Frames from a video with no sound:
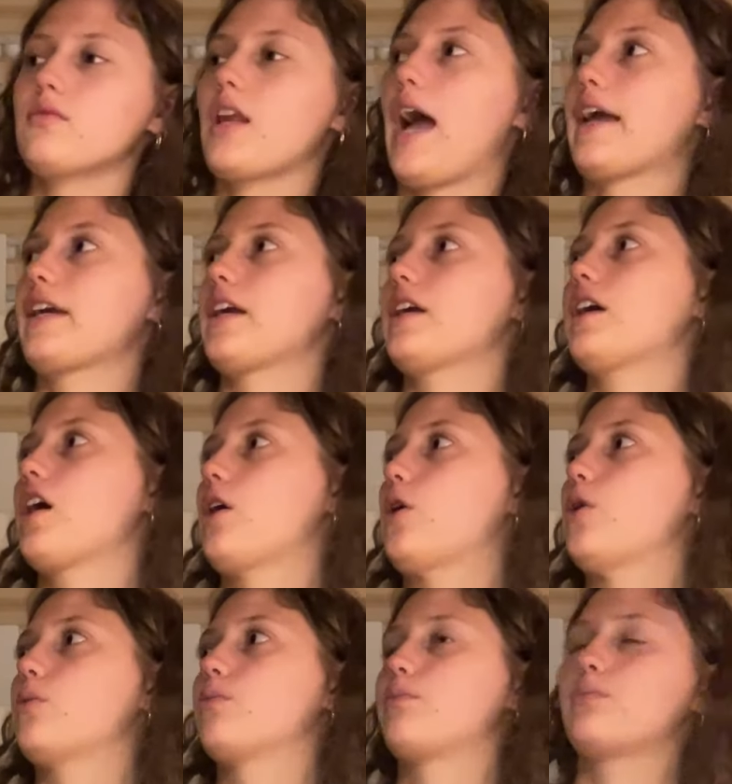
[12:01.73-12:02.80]
I can
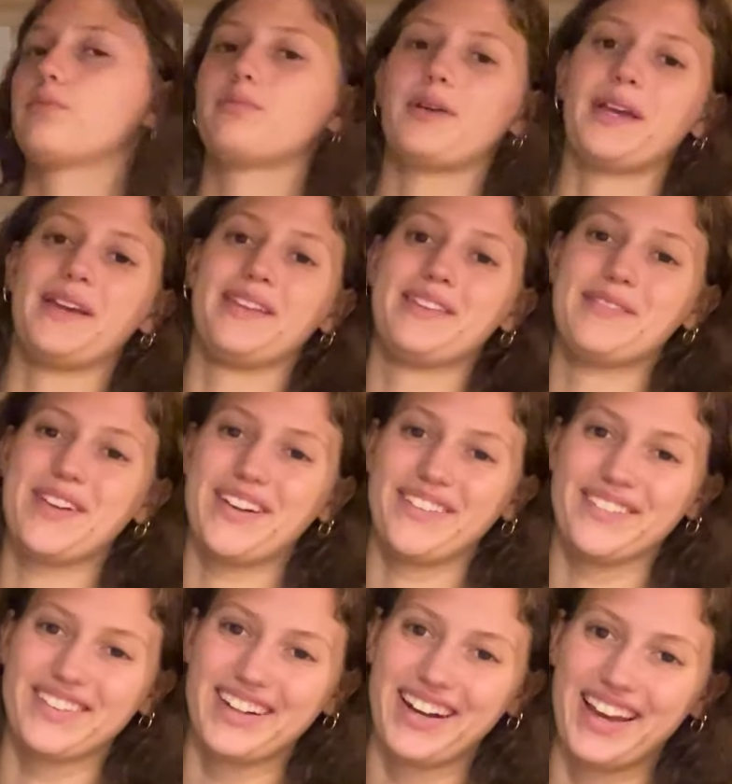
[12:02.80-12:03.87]
go pee in the middle
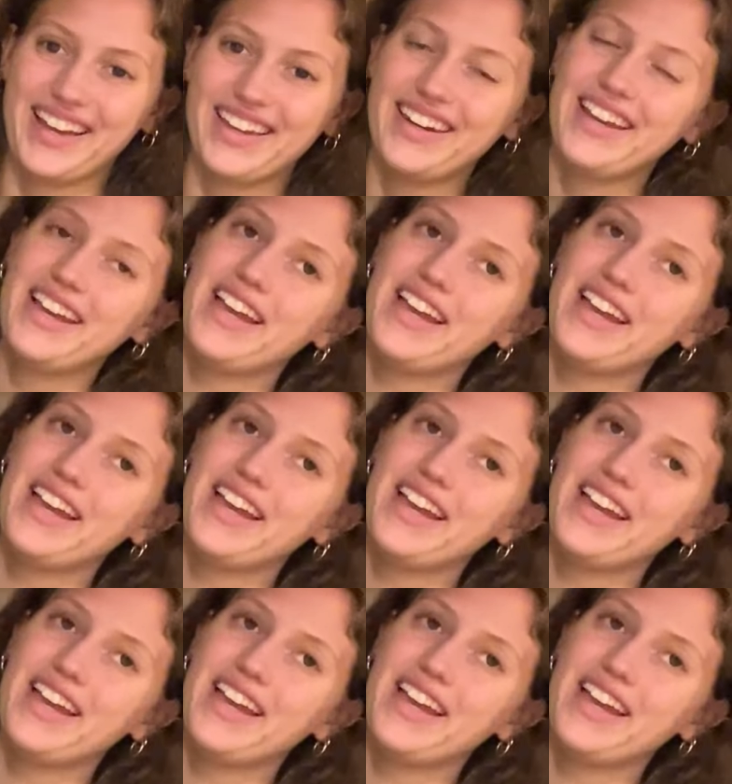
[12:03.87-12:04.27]
of the night,